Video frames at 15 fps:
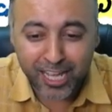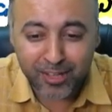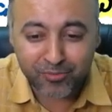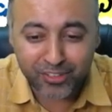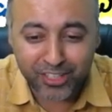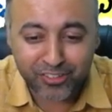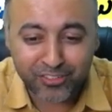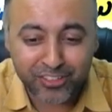
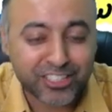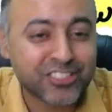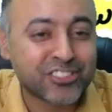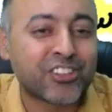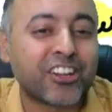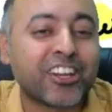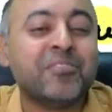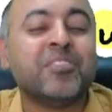I'm very, very
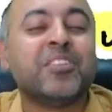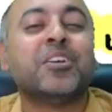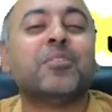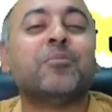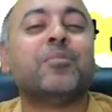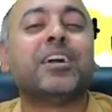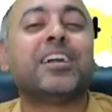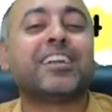sorry,
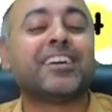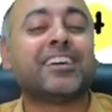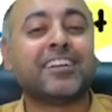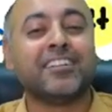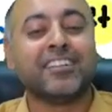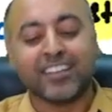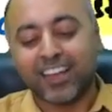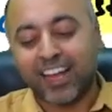but
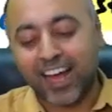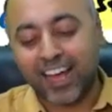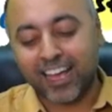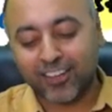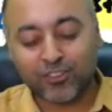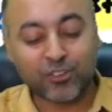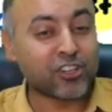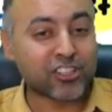
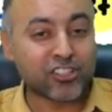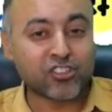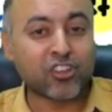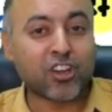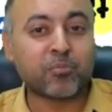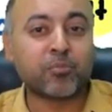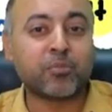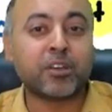I could not
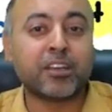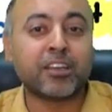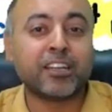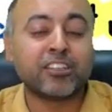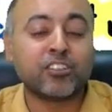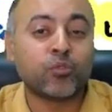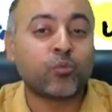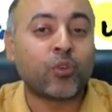stop
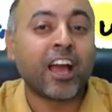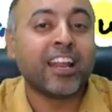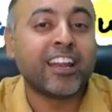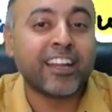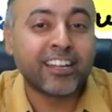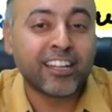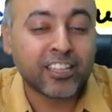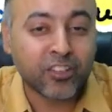in
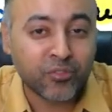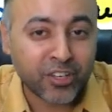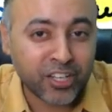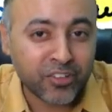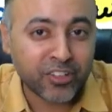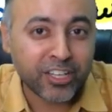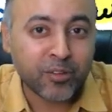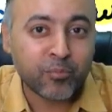highlighting the
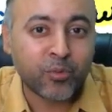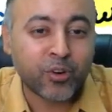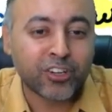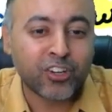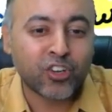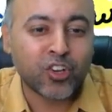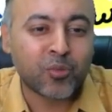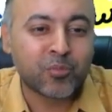very, very
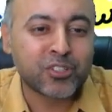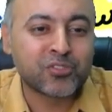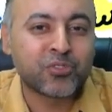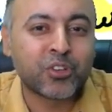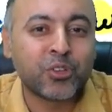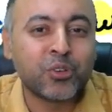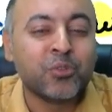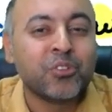important topics
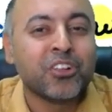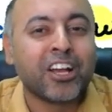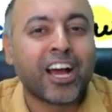for you.